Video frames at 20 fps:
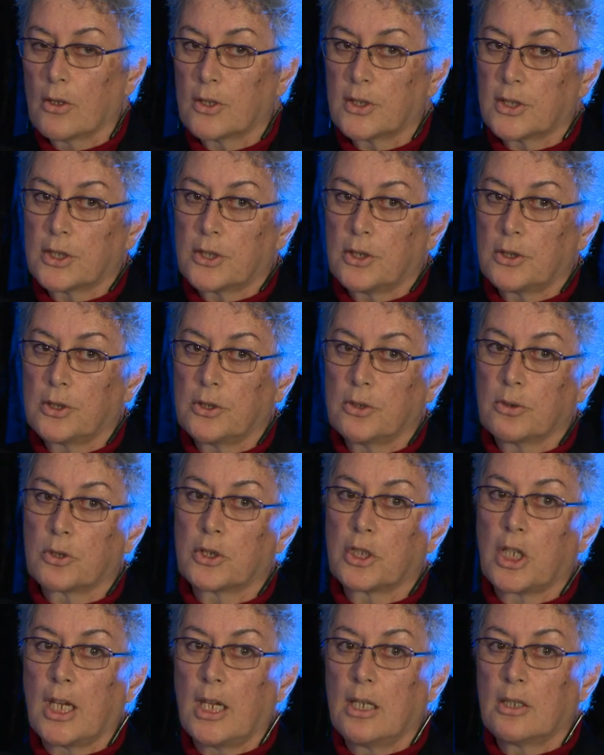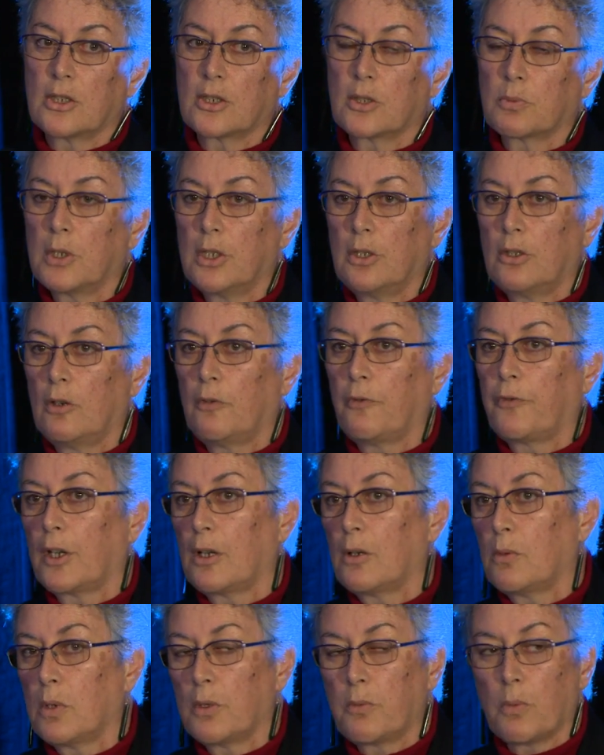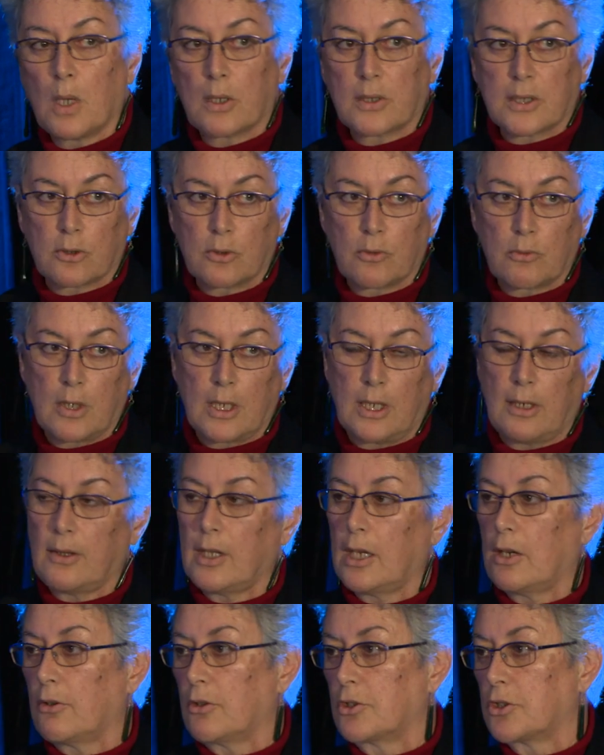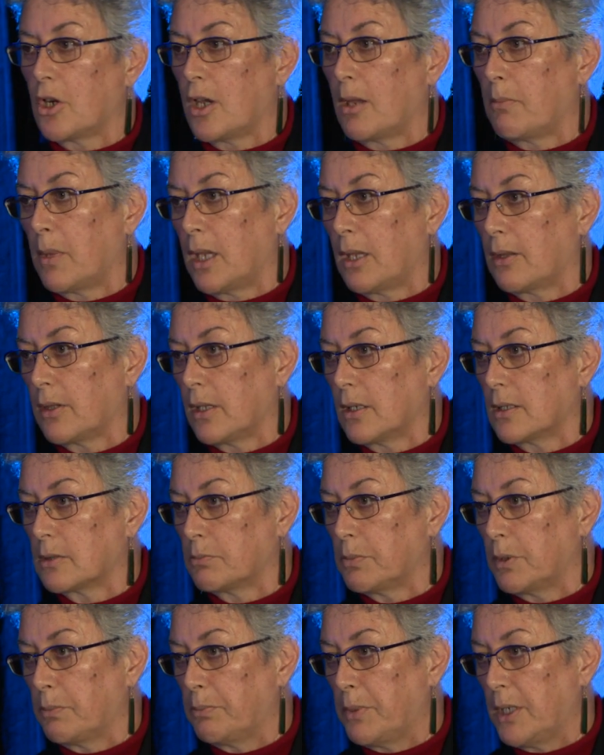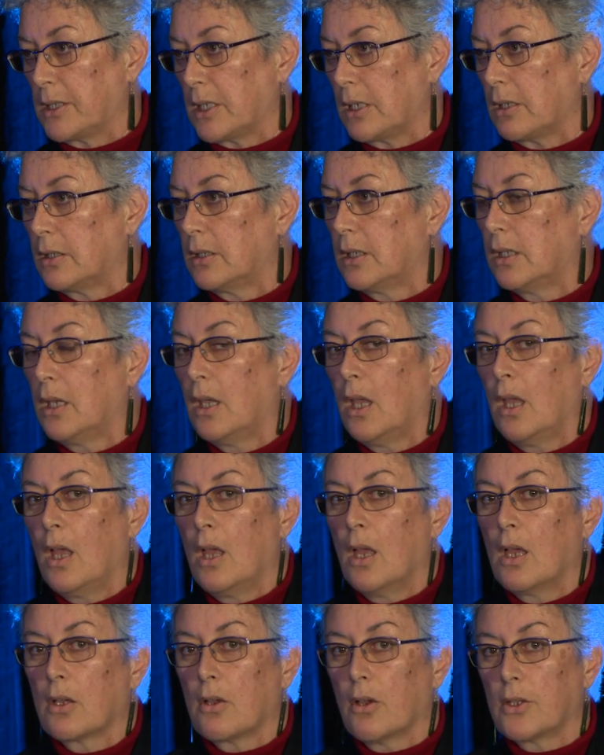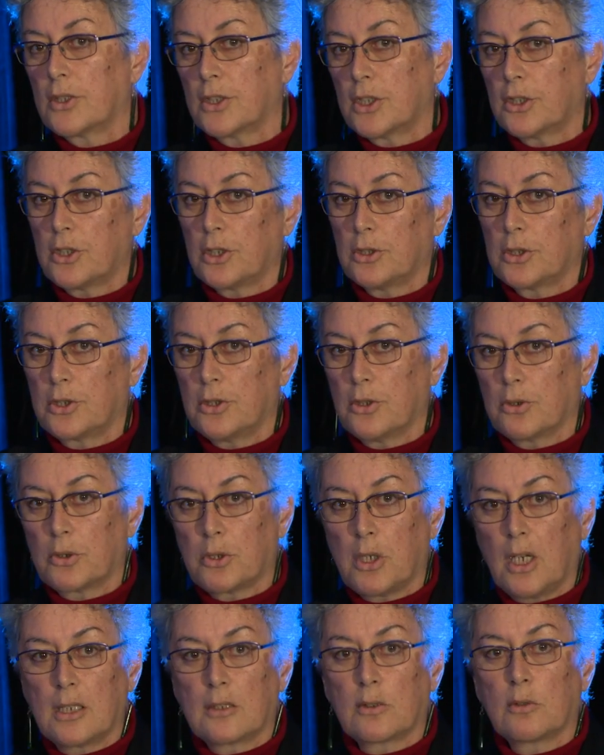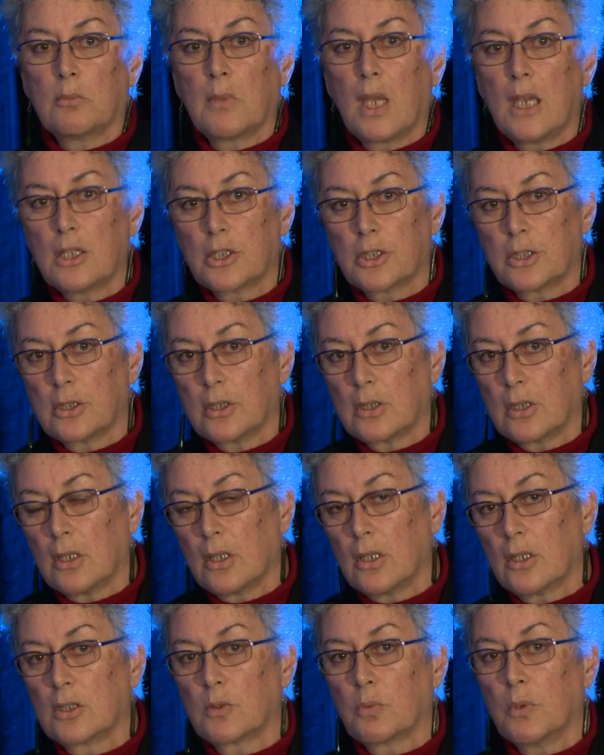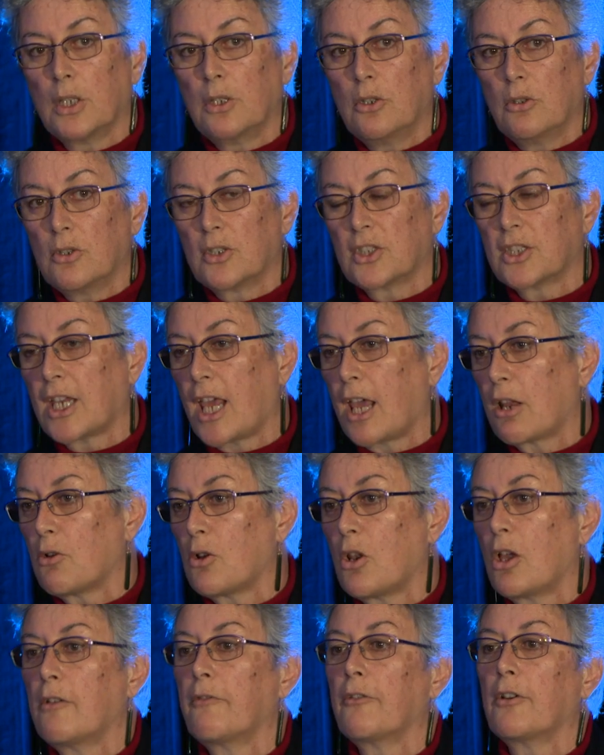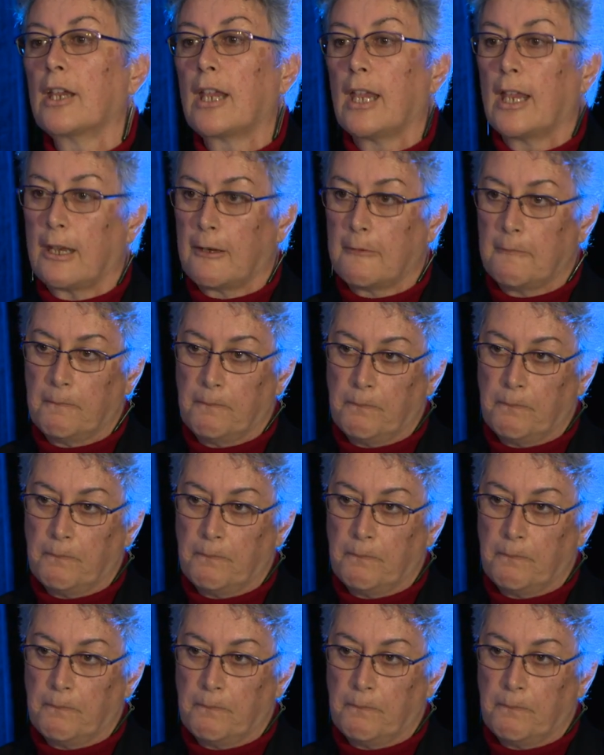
Constitutional change is when you fiddle with what's already there and try and make things a bit better. Constitutional transformation is when you start all over again